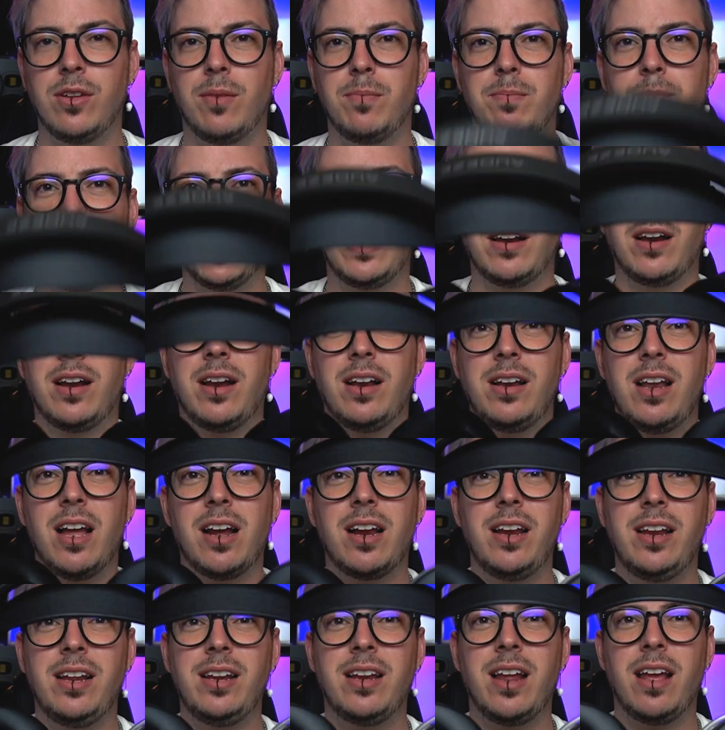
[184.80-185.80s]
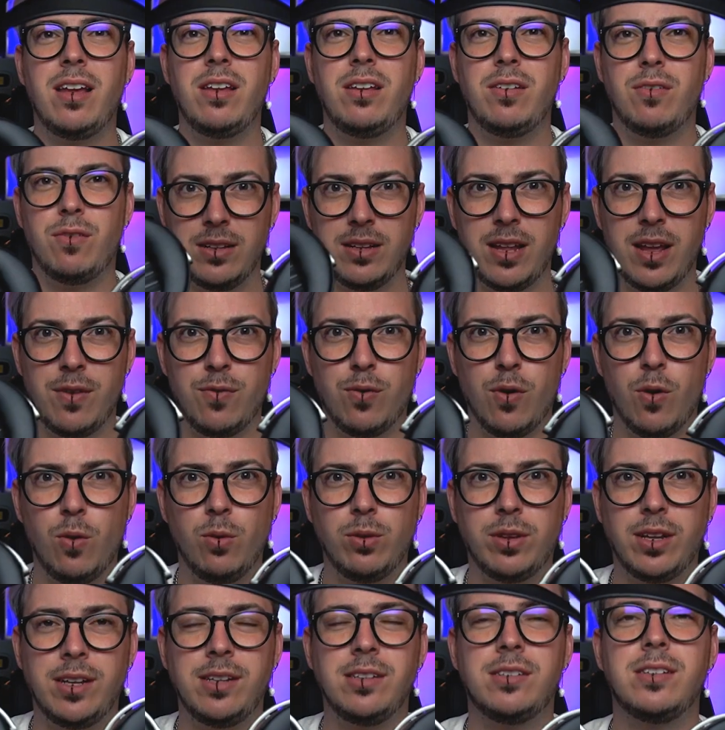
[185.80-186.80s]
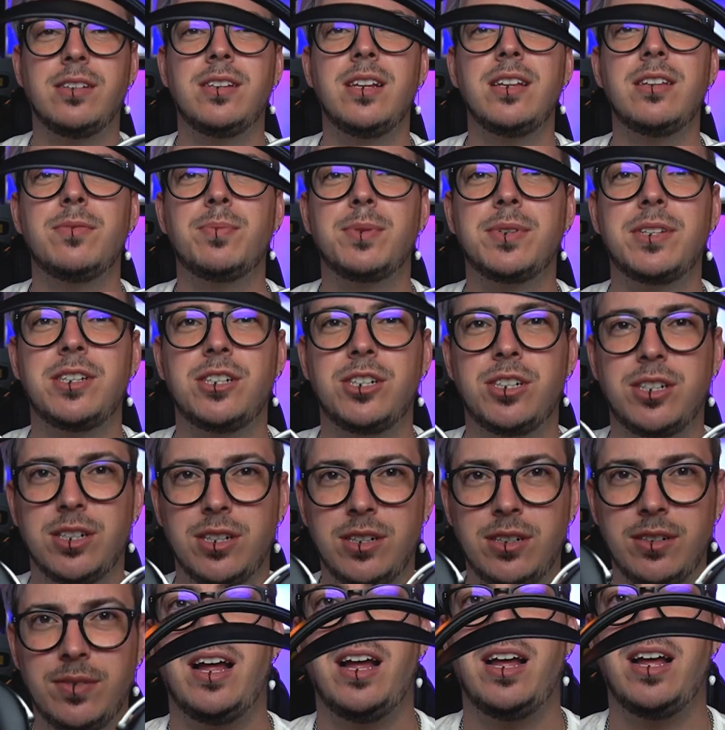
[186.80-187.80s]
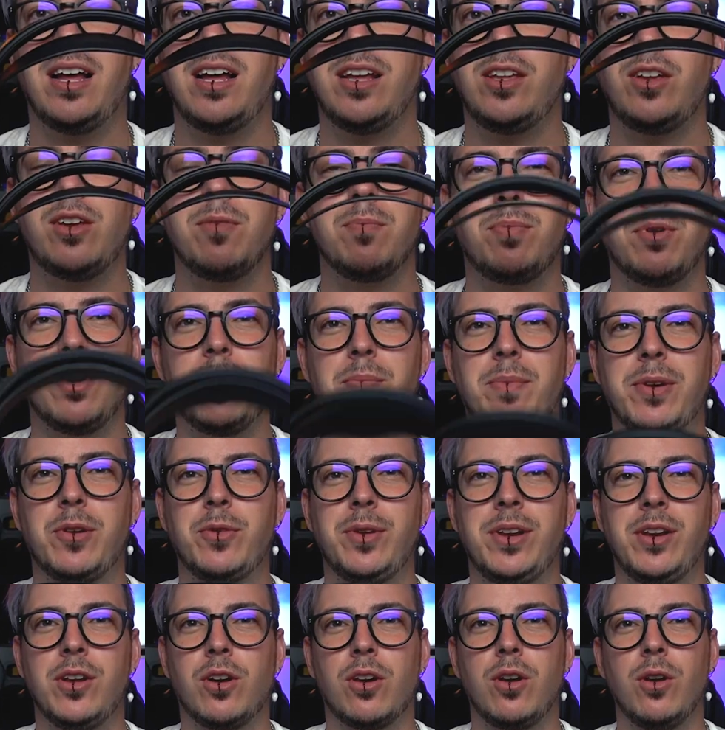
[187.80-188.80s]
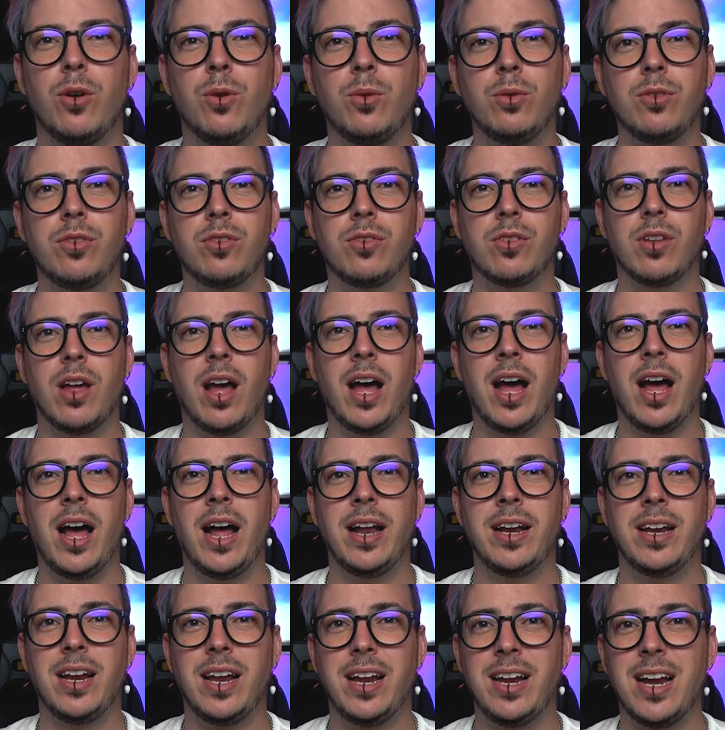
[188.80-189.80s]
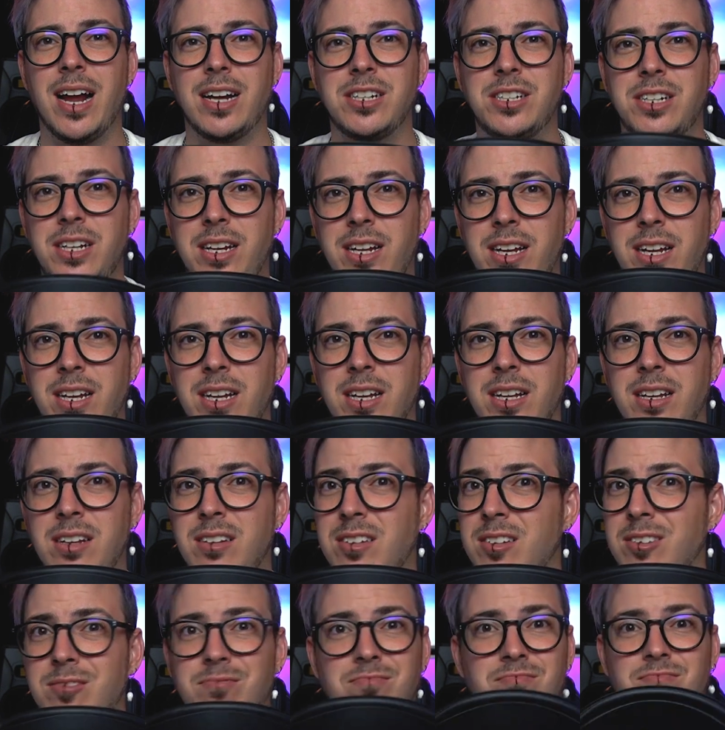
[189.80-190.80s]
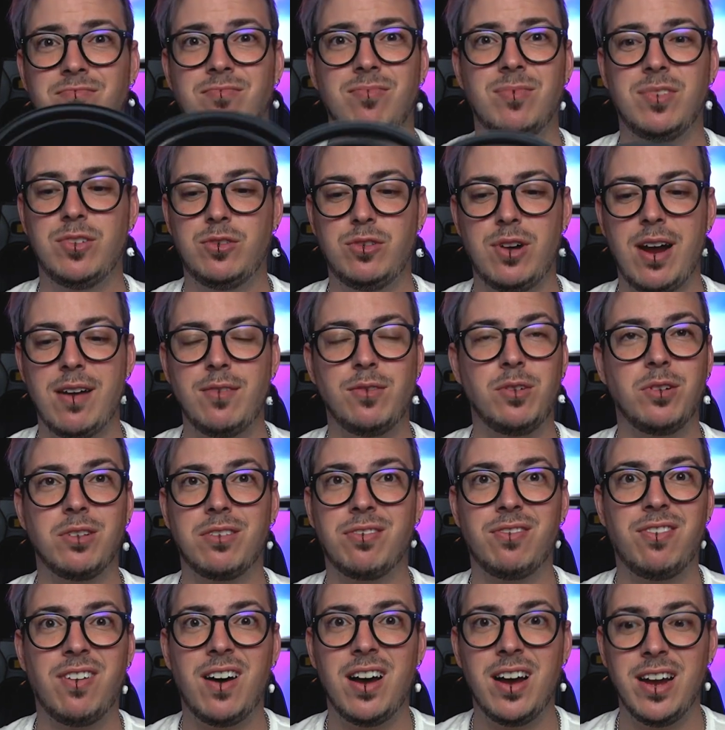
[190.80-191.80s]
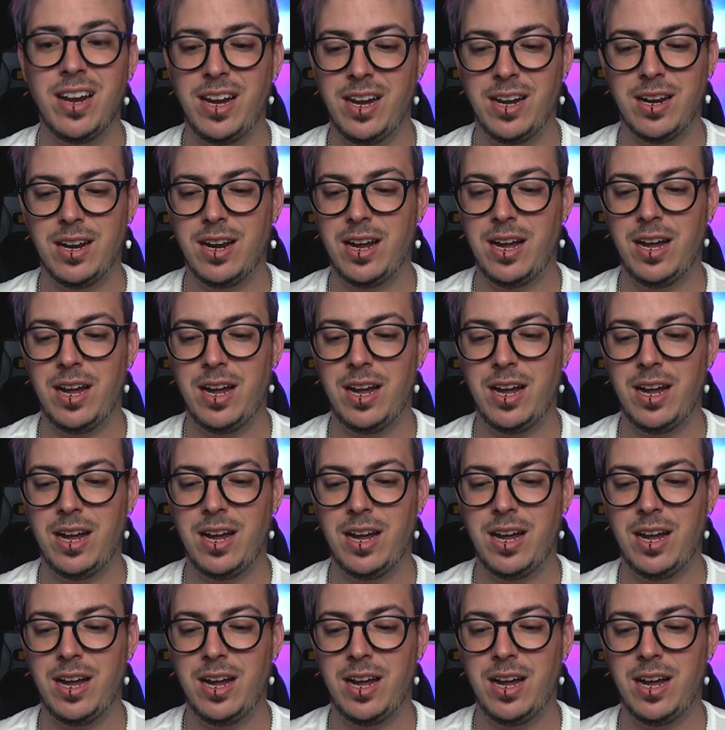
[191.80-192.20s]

But luckily they fold into this position. You can put it between your clothes, and it actually traveled fine.